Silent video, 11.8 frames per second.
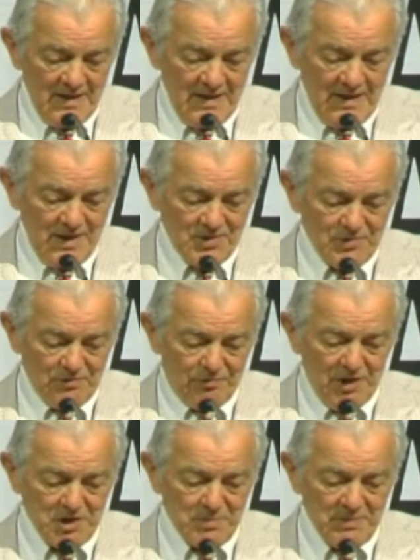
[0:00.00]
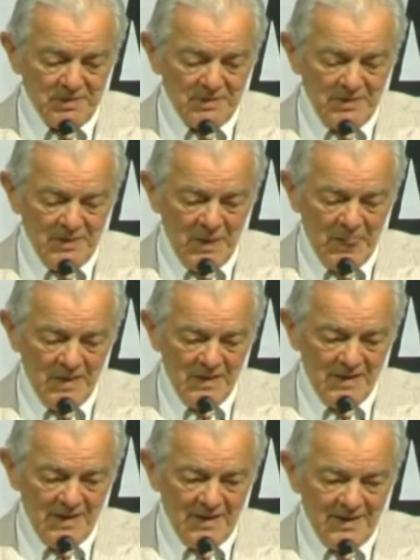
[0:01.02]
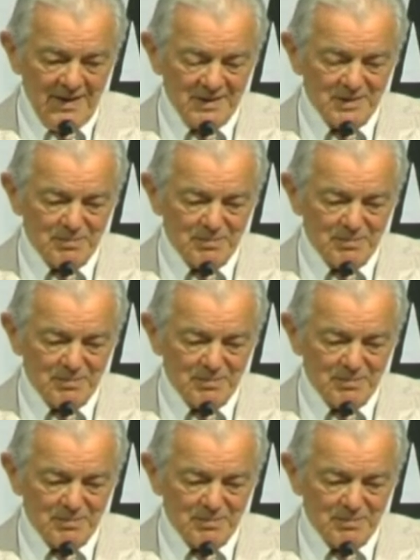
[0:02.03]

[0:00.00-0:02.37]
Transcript: As a freshman, I got